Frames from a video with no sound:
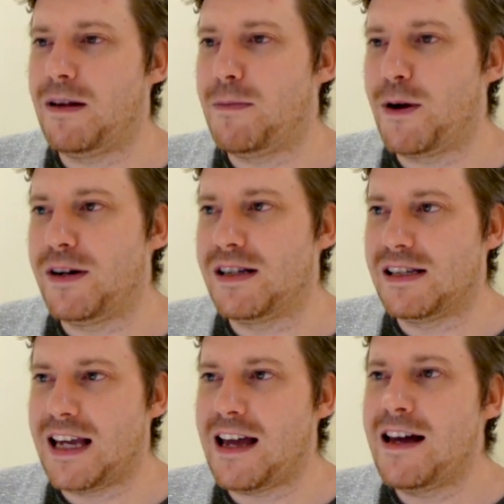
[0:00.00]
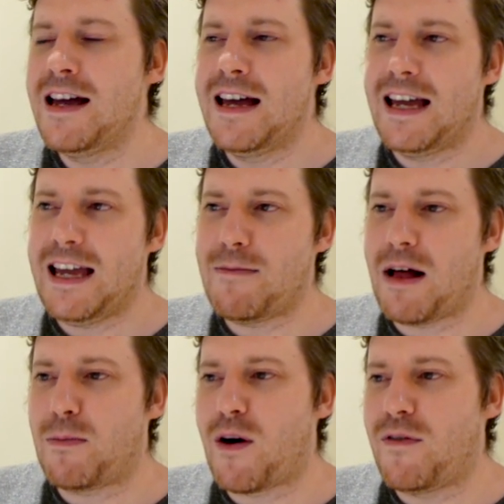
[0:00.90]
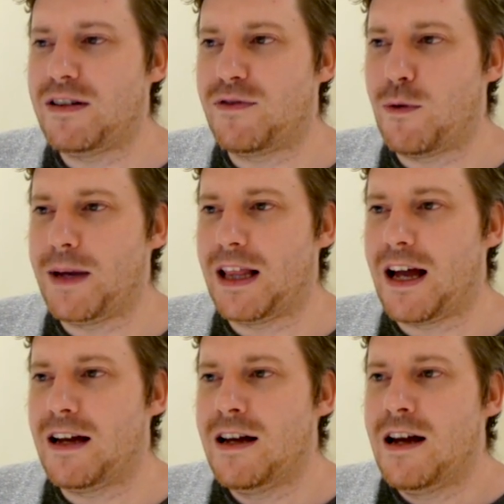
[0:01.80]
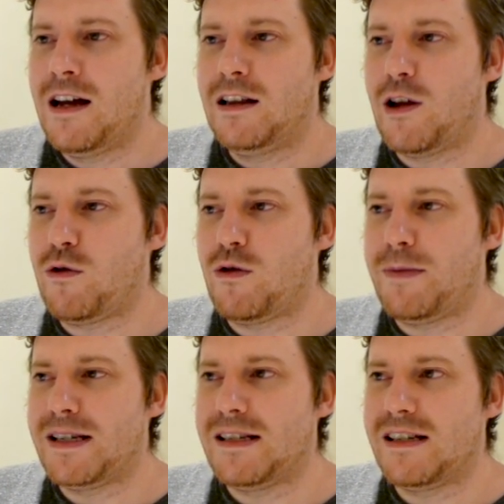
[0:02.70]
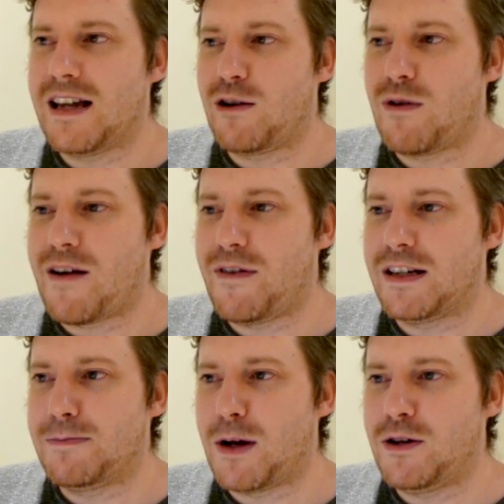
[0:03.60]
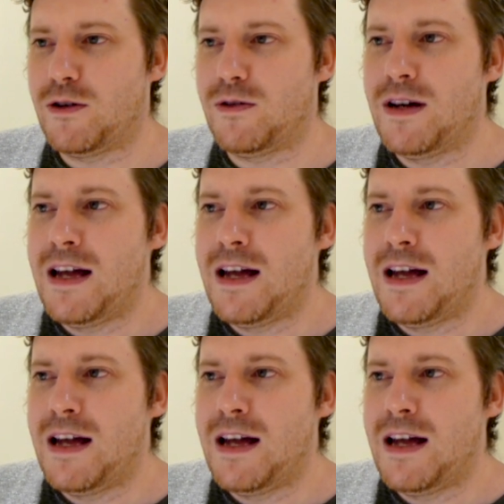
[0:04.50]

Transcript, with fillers: of bonuses here. Email profits formula, local business and graphics bundle,